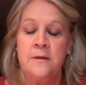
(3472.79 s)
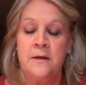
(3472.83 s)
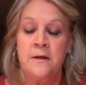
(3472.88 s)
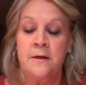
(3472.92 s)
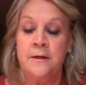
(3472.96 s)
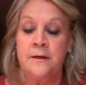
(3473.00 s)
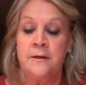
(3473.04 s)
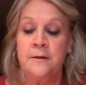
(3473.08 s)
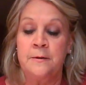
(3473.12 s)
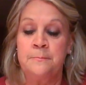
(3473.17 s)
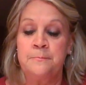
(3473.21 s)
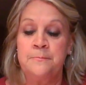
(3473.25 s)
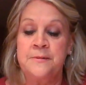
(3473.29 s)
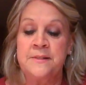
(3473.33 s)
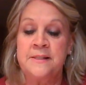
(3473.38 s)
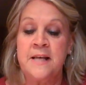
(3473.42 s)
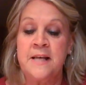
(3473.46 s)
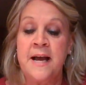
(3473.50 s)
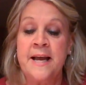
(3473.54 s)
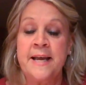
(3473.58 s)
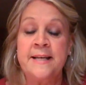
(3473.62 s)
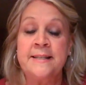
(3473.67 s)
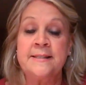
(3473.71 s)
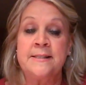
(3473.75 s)
uh,
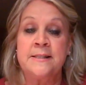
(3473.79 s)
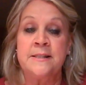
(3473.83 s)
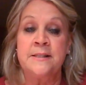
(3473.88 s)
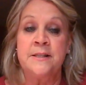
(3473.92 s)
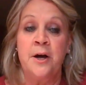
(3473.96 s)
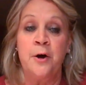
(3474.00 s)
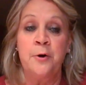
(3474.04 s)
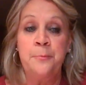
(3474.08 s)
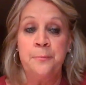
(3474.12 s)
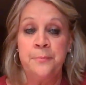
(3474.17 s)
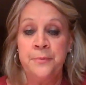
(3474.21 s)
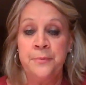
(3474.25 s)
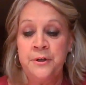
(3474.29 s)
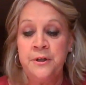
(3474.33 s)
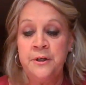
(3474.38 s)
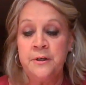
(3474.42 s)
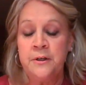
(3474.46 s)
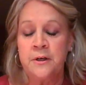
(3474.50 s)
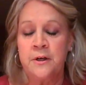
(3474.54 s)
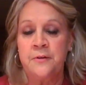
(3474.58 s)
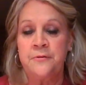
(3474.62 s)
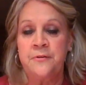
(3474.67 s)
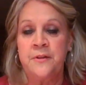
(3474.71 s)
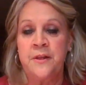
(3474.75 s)
science
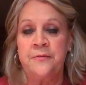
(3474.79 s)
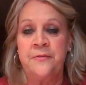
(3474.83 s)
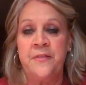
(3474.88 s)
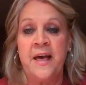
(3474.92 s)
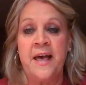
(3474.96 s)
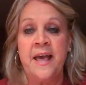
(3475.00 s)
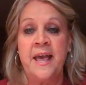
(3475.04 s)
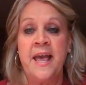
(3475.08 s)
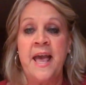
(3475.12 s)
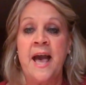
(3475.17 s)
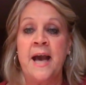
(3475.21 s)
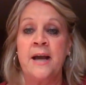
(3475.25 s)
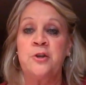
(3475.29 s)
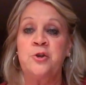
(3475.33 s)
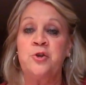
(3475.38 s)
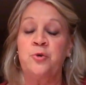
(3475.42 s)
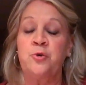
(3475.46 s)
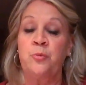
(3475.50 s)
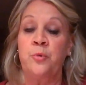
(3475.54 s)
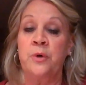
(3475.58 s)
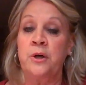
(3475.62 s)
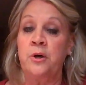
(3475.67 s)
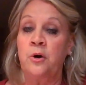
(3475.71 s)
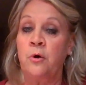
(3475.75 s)
notebook that they
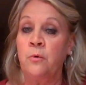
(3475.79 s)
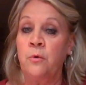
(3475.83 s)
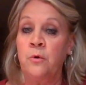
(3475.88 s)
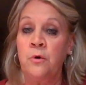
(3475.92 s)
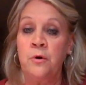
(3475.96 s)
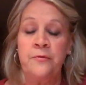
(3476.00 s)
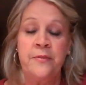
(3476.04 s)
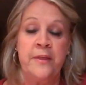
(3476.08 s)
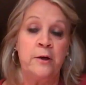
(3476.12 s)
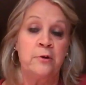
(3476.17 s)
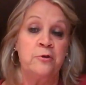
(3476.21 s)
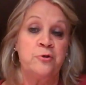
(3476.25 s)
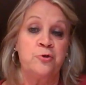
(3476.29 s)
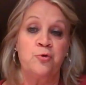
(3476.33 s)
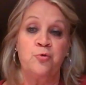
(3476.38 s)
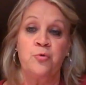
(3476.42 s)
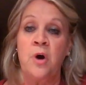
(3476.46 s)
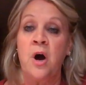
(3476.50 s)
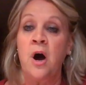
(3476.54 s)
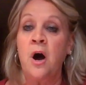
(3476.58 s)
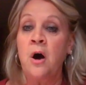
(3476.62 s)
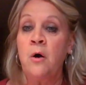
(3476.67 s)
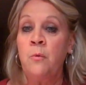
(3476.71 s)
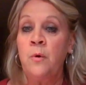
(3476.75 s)
actually record. They'll
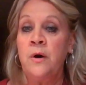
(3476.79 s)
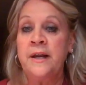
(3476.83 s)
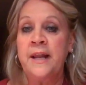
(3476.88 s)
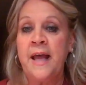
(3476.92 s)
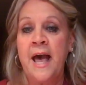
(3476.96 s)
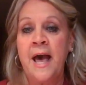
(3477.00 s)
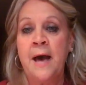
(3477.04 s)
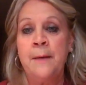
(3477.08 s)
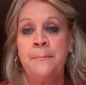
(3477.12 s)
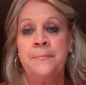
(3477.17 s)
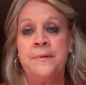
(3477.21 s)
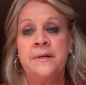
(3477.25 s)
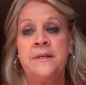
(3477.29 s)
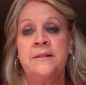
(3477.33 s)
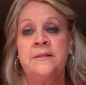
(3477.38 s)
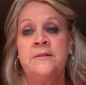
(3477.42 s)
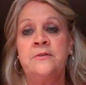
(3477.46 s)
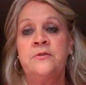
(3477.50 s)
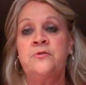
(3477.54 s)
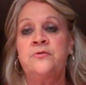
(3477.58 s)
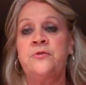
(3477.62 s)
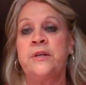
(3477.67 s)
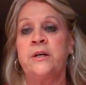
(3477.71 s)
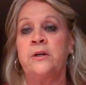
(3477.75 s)
draw what
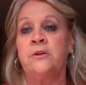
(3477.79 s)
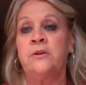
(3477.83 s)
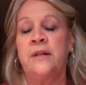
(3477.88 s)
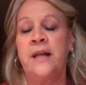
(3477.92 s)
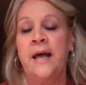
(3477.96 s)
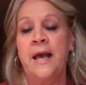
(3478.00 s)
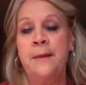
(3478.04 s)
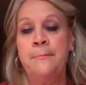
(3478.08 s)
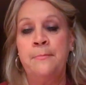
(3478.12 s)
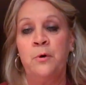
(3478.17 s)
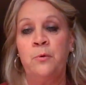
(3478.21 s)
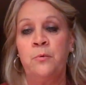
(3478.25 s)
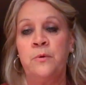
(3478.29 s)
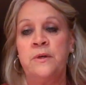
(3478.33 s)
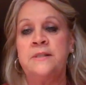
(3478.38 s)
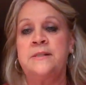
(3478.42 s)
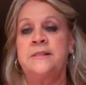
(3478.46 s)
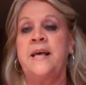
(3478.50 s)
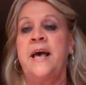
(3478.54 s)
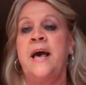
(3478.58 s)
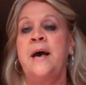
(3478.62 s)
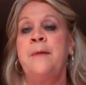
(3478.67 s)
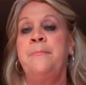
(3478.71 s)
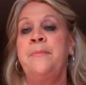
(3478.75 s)
happened. They'll label what's
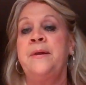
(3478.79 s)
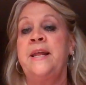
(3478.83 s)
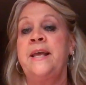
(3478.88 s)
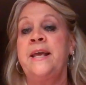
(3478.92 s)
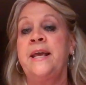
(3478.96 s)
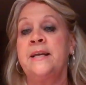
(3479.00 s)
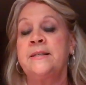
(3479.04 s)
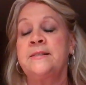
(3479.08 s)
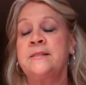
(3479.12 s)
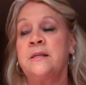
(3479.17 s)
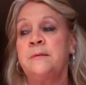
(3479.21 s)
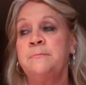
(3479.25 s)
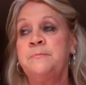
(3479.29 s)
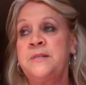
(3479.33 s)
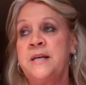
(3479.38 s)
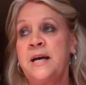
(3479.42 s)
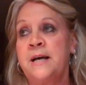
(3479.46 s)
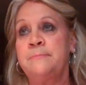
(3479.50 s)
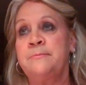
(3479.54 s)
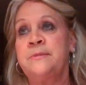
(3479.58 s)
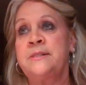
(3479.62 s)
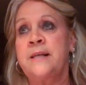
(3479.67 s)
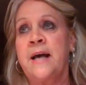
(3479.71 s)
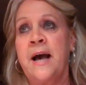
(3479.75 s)
happening.
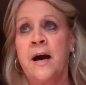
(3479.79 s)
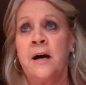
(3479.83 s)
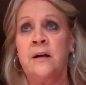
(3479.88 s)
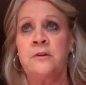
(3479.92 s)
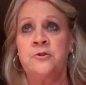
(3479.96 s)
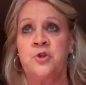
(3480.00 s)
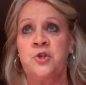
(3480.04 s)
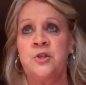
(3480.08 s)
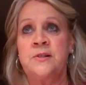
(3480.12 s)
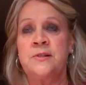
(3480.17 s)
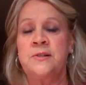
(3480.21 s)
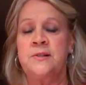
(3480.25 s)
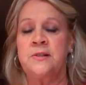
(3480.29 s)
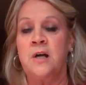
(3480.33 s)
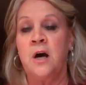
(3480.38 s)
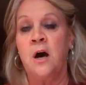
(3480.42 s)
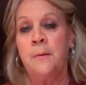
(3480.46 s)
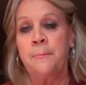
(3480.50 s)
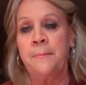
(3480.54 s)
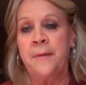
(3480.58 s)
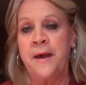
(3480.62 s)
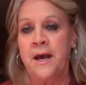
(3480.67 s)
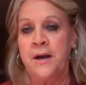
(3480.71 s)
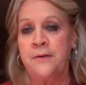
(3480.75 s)
Sometimes I'll just
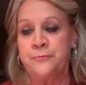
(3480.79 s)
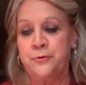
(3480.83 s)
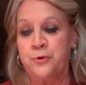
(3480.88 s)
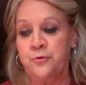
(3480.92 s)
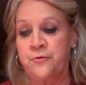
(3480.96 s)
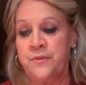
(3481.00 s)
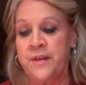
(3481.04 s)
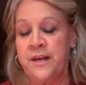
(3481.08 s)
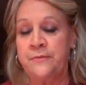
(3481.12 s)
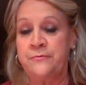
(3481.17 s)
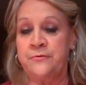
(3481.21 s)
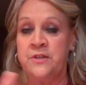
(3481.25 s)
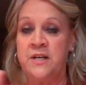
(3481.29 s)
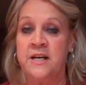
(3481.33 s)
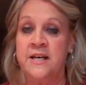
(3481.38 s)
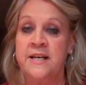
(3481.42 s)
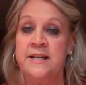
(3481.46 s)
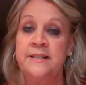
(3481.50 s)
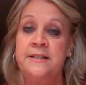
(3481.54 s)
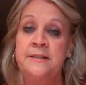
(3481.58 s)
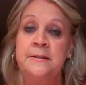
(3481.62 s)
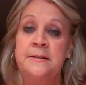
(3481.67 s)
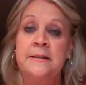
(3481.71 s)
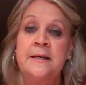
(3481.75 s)
stop after they've
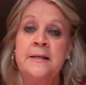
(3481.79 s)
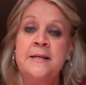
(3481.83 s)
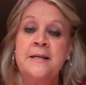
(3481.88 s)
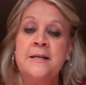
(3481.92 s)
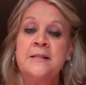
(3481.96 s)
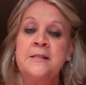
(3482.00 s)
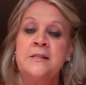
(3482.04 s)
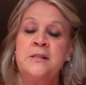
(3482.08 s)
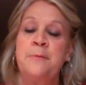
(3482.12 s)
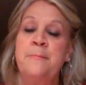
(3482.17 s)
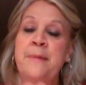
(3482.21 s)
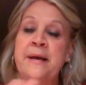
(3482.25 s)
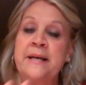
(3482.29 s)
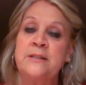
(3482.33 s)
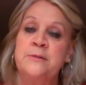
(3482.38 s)
done some